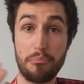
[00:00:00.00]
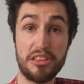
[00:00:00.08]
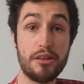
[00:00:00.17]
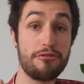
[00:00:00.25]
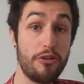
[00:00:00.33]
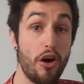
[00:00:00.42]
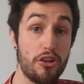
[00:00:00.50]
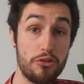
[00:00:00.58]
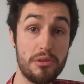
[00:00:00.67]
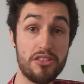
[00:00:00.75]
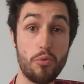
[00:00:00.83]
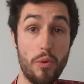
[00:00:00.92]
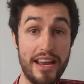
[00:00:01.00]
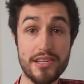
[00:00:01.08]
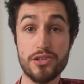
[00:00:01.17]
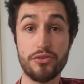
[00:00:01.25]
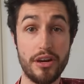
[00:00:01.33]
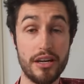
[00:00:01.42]
But the volume of the
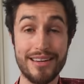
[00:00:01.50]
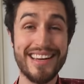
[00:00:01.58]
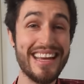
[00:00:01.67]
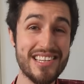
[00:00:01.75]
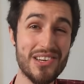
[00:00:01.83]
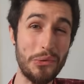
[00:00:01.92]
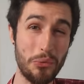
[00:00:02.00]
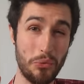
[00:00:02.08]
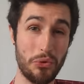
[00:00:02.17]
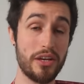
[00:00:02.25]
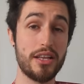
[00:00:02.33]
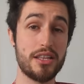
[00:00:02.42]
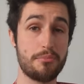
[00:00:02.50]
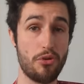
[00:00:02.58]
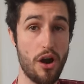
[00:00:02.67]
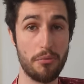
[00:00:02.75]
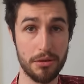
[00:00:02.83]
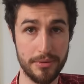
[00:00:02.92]
waste created isn't really the
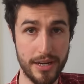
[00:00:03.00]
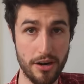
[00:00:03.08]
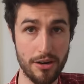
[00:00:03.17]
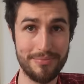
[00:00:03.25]
problem here.